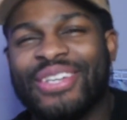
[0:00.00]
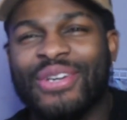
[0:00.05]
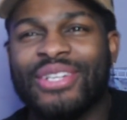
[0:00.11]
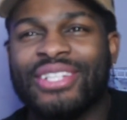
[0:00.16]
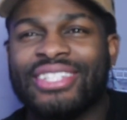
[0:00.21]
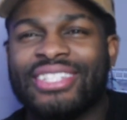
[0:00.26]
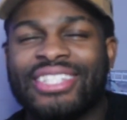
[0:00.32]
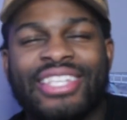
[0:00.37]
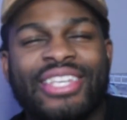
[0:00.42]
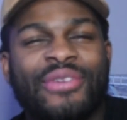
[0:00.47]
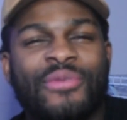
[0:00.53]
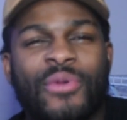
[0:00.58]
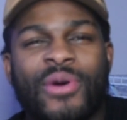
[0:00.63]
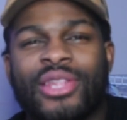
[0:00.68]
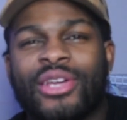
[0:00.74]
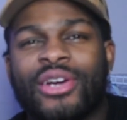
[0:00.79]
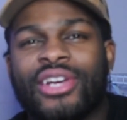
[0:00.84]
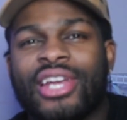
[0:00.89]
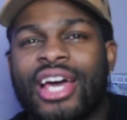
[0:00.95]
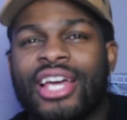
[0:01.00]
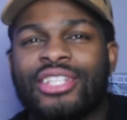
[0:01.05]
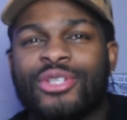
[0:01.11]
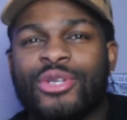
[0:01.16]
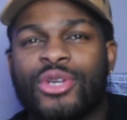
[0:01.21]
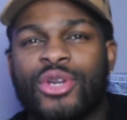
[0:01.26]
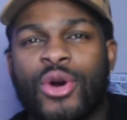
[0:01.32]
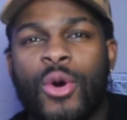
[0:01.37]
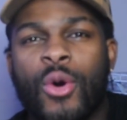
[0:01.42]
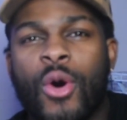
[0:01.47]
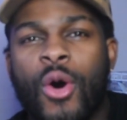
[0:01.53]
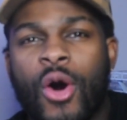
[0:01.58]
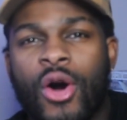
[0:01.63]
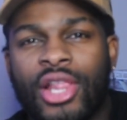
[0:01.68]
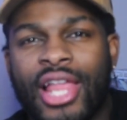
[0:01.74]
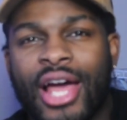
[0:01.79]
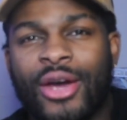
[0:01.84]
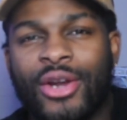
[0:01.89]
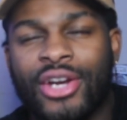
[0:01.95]
see whether or not he's gonna go all
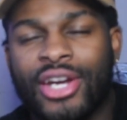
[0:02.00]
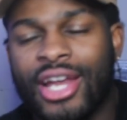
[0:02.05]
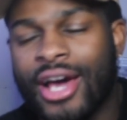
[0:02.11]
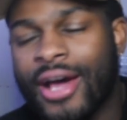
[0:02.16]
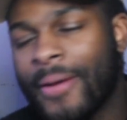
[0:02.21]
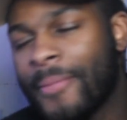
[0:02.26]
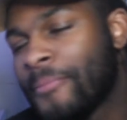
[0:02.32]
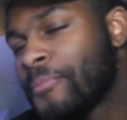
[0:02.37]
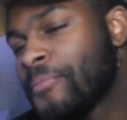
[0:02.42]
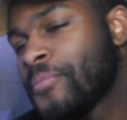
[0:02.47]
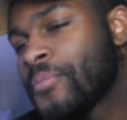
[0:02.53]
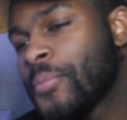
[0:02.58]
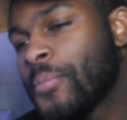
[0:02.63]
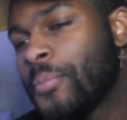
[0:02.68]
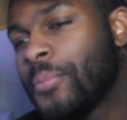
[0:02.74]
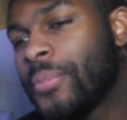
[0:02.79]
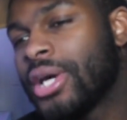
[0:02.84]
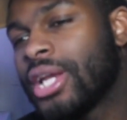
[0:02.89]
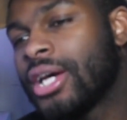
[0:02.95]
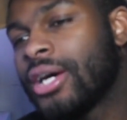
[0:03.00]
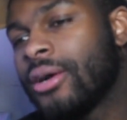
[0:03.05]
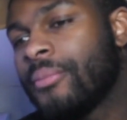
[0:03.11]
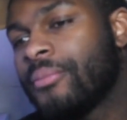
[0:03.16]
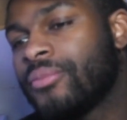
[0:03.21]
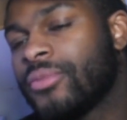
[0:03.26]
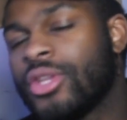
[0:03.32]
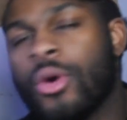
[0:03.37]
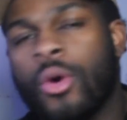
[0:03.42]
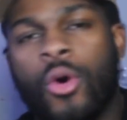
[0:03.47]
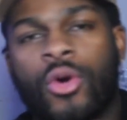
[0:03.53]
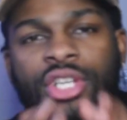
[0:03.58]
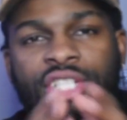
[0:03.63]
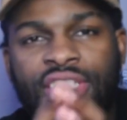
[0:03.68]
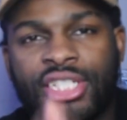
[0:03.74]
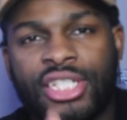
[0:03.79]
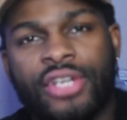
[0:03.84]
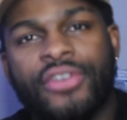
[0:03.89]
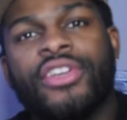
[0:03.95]
out or not. But on a
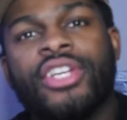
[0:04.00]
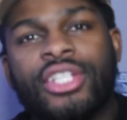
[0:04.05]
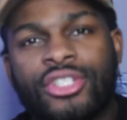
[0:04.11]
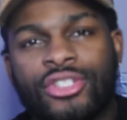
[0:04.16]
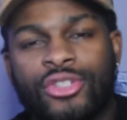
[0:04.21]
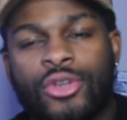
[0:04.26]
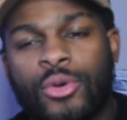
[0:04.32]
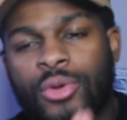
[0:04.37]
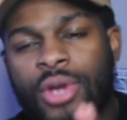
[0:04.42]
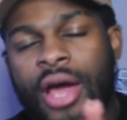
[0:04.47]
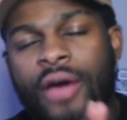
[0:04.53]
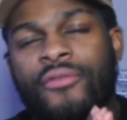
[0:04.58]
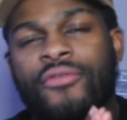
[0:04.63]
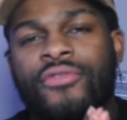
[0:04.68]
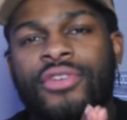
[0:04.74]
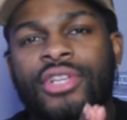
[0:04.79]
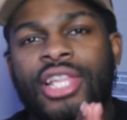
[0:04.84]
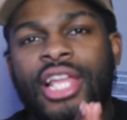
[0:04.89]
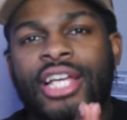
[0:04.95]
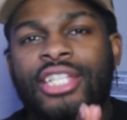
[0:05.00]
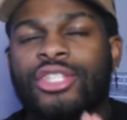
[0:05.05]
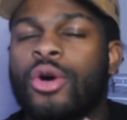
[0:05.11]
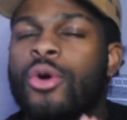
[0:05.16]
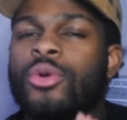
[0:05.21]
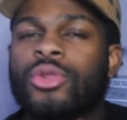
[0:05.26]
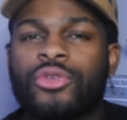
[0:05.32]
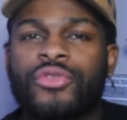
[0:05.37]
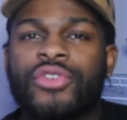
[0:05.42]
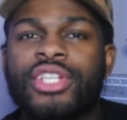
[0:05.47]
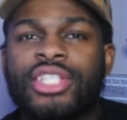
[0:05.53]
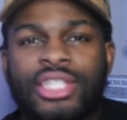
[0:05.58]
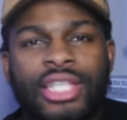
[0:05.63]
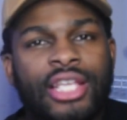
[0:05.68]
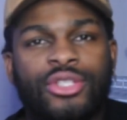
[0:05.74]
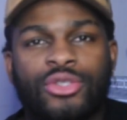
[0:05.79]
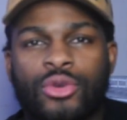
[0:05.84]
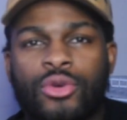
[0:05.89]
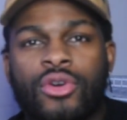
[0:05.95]
serious note, I feel like the only reason that
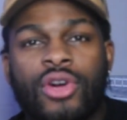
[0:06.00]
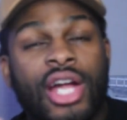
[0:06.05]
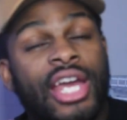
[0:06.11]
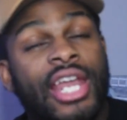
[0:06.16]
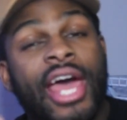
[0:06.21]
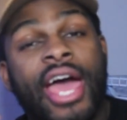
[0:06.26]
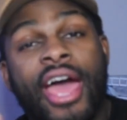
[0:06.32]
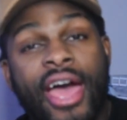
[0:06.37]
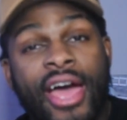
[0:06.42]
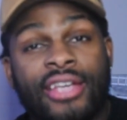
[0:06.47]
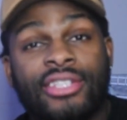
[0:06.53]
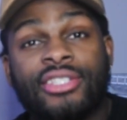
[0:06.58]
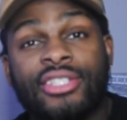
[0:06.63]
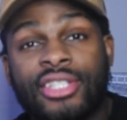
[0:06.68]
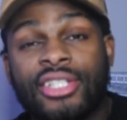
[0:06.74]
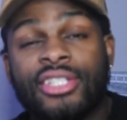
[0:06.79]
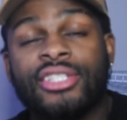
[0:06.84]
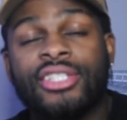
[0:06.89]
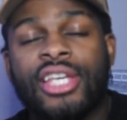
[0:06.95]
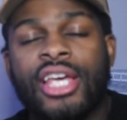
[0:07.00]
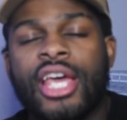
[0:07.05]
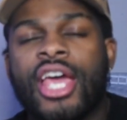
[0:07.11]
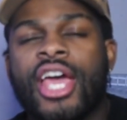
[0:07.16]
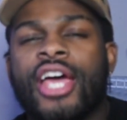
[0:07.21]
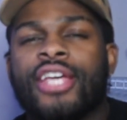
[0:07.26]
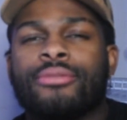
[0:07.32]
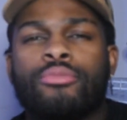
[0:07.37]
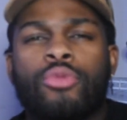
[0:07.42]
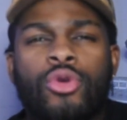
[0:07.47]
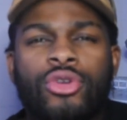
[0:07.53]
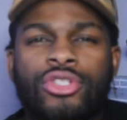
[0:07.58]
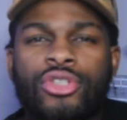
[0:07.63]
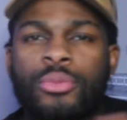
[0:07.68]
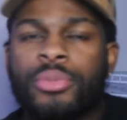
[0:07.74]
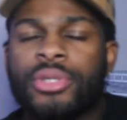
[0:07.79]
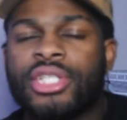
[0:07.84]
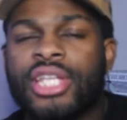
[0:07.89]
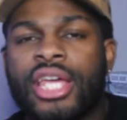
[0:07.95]
Zoro kind of asked this is more so
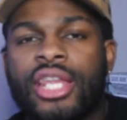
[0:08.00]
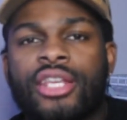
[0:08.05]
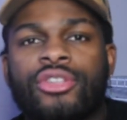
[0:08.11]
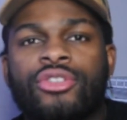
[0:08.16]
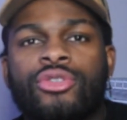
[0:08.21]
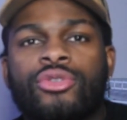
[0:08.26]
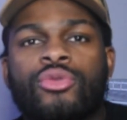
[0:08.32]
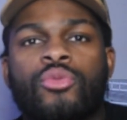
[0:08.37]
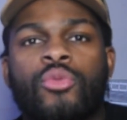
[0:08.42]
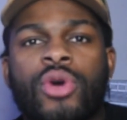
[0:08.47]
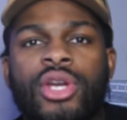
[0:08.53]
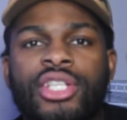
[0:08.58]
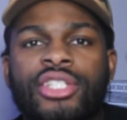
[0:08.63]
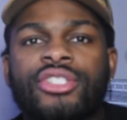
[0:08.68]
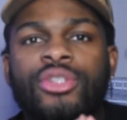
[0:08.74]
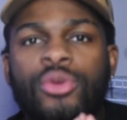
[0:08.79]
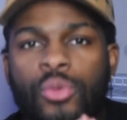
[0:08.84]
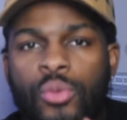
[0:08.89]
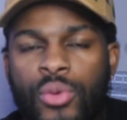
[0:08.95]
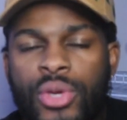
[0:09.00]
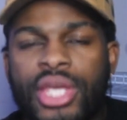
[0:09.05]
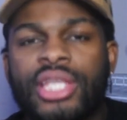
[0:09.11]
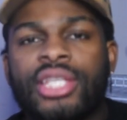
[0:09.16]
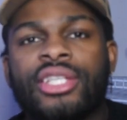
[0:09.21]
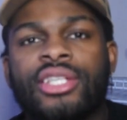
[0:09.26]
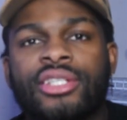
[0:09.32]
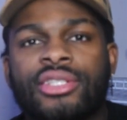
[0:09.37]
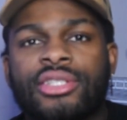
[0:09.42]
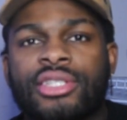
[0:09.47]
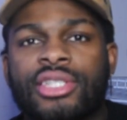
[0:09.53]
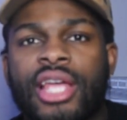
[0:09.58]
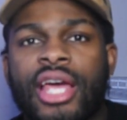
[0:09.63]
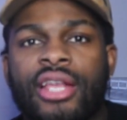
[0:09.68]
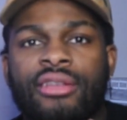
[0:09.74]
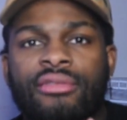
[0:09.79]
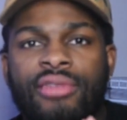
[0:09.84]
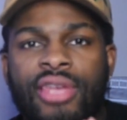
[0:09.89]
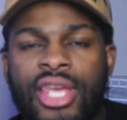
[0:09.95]
pertaining to what is the weakness
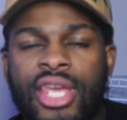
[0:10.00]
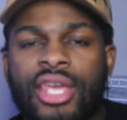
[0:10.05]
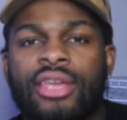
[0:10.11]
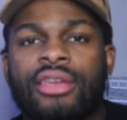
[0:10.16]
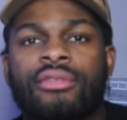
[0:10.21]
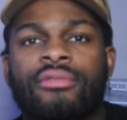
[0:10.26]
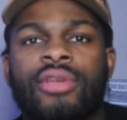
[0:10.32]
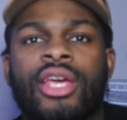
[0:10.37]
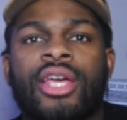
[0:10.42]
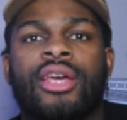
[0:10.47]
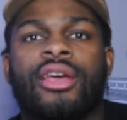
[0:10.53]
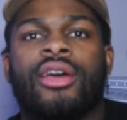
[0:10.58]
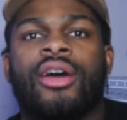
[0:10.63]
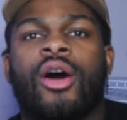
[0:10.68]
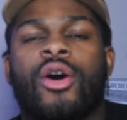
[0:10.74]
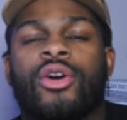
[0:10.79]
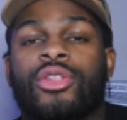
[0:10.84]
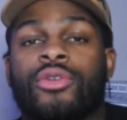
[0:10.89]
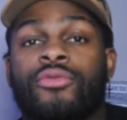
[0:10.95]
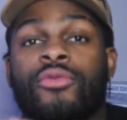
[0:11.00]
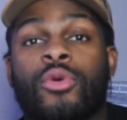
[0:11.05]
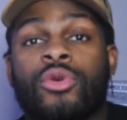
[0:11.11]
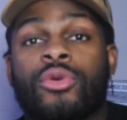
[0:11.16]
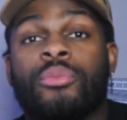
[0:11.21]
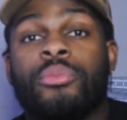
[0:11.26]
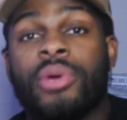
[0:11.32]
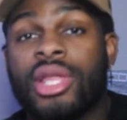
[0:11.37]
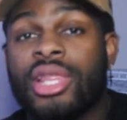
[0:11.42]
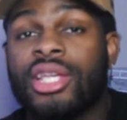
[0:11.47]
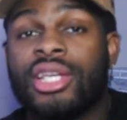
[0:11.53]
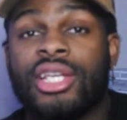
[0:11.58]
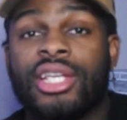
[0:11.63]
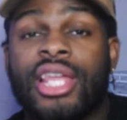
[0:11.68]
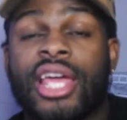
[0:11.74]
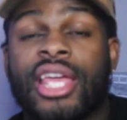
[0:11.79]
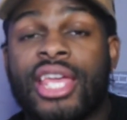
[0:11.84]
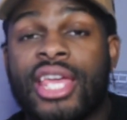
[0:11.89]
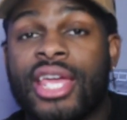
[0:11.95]
that King, or the vulnerability
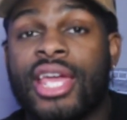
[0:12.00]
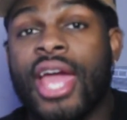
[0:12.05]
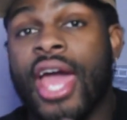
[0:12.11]
that King